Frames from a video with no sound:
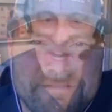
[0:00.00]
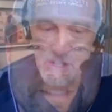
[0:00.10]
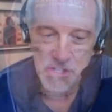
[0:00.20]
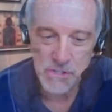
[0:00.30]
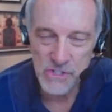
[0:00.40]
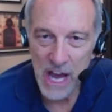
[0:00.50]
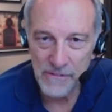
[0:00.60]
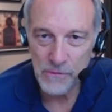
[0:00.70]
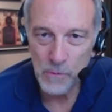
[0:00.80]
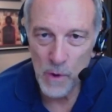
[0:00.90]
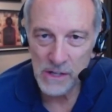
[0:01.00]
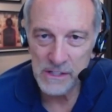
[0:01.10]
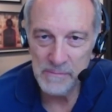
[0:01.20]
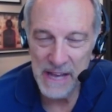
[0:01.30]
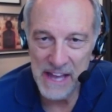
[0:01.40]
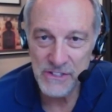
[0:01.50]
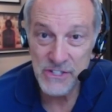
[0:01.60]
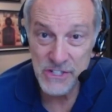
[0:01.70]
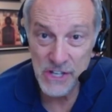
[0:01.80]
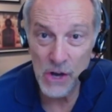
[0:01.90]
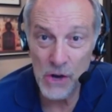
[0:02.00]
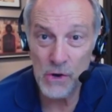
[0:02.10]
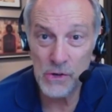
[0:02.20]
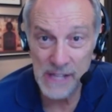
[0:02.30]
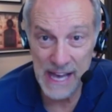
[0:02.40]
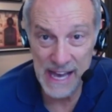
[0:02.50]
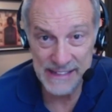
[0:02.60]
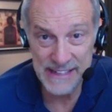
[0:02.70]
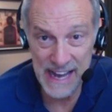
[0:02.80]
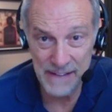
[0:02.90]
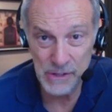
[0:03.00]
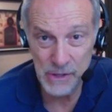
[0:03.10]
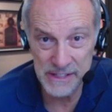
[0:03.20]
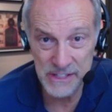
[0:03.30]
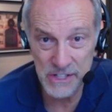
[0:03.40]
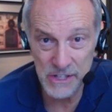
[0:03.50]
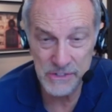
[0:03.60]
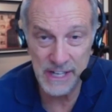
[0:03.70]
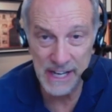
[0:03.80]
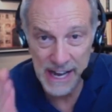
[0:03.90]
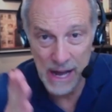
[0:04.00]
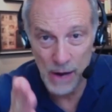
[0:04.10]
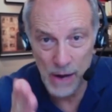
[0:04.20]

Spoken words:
Okay, so Jeff, welcome, man. So glad to have you on the show today.